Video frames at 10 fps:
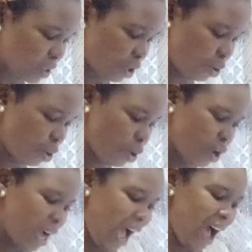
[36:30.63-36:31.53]

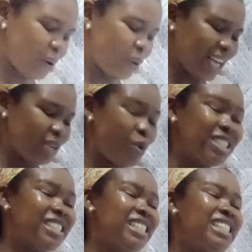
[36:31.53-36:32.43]

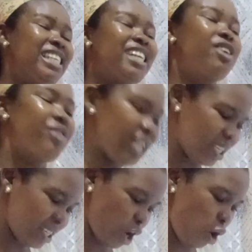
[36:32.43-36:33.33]
What is the
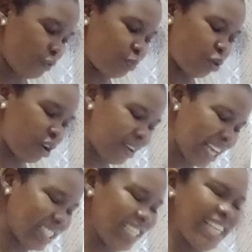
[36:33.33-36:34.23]
degree of
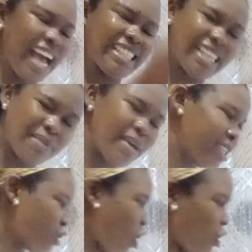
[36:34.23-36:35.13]
progress in the
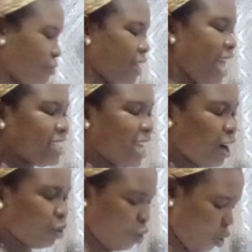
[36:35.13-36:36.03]
attainment of
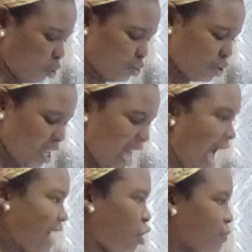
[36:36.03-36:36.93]
HR goals
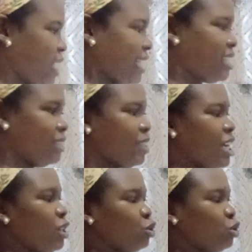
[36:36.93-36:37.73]
and objectives